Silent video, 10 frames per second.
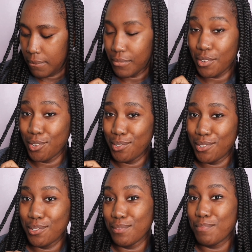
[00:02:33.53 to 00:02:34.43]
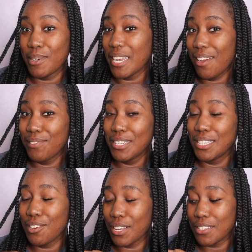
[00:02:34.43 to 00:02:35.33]
the Lulu, but not really
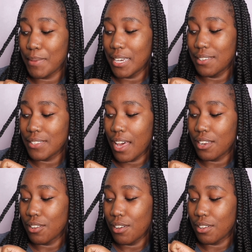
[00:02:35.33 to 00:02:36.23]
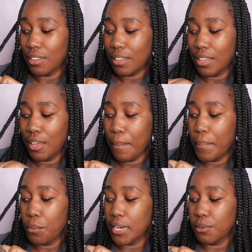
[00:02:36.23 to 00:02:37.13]
though, because my hair is kind of long.
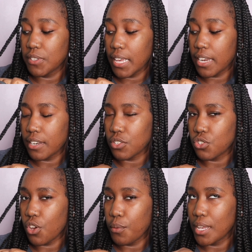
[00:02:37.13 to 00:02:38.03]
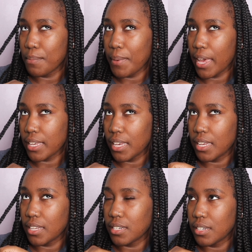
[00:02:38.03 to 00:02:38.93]
But when I was taking out a sew-in back
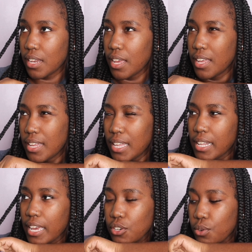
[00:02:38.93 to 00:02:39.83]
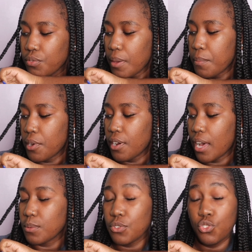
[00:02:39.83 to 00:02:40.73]
in like November,
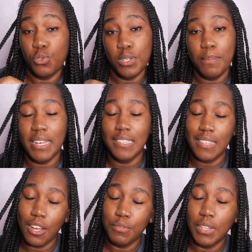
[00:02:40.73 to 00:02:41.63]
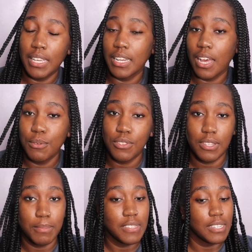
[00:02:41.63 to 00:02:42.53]
I was doing it myself, thinking I was
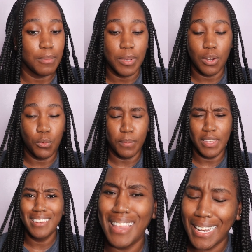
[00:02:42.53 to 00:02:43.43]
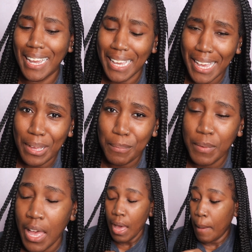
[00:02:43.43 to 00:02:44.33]
the Miss Independent woman that I am,
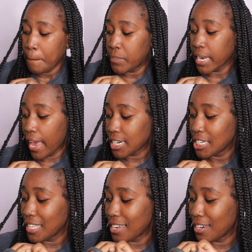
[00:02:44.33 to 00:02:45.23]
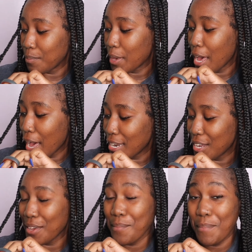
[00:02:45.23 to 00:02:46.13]
but I actually ended up
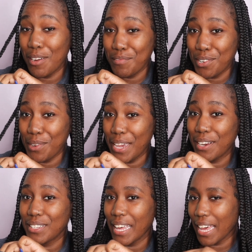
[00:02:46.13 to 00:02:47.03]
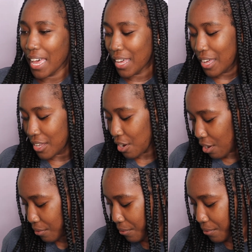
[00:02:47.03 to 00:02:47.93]
cutting my real hair. Like I cut
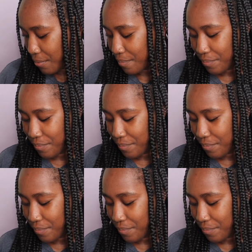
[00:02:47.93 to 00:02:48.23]
off